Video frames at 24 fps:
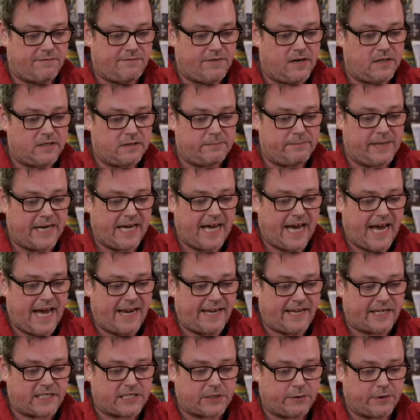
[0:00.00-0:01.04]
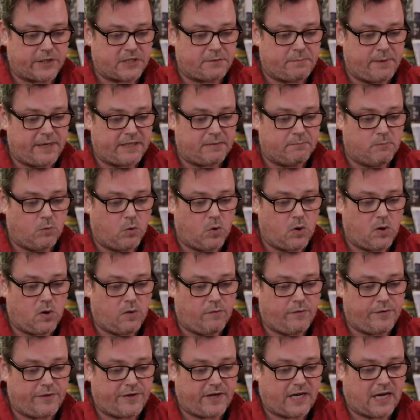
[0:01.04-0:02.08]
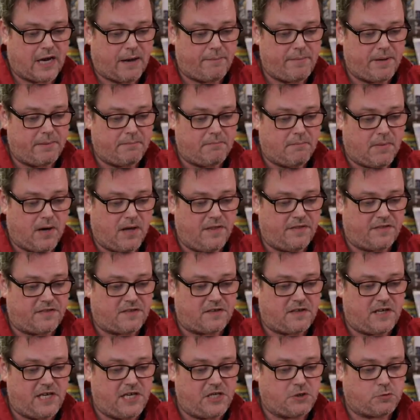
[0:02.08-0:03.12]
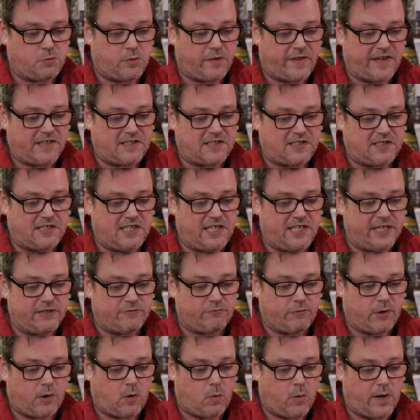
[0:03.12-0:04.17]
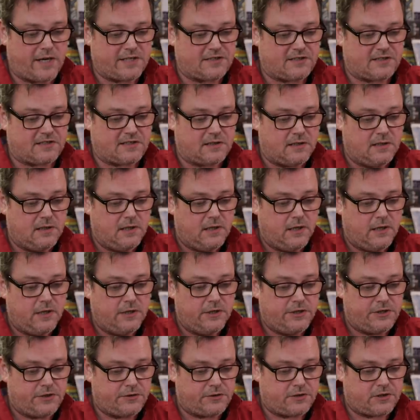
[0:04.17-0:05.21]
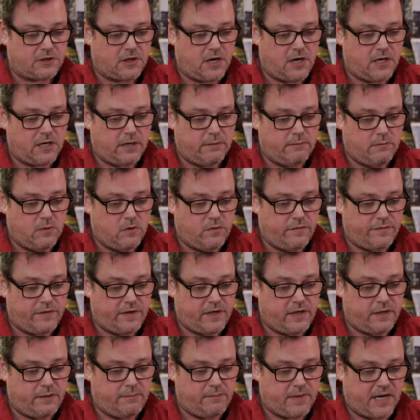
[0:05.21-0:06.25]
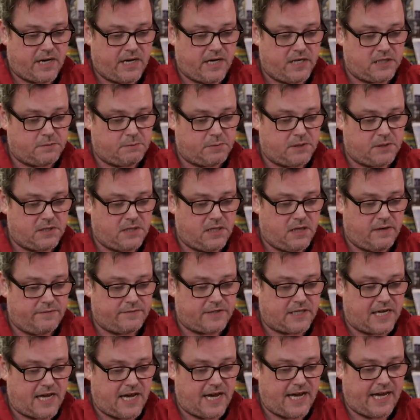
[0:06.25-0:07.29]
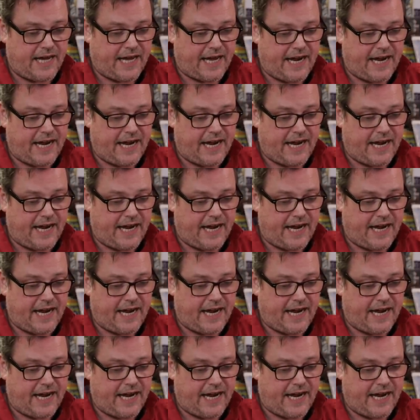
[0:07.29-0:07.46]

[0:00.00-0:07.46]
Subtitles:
I found in my attic, so expect more over the coming months, each with a scenic request. To start, a movie my husband loved and I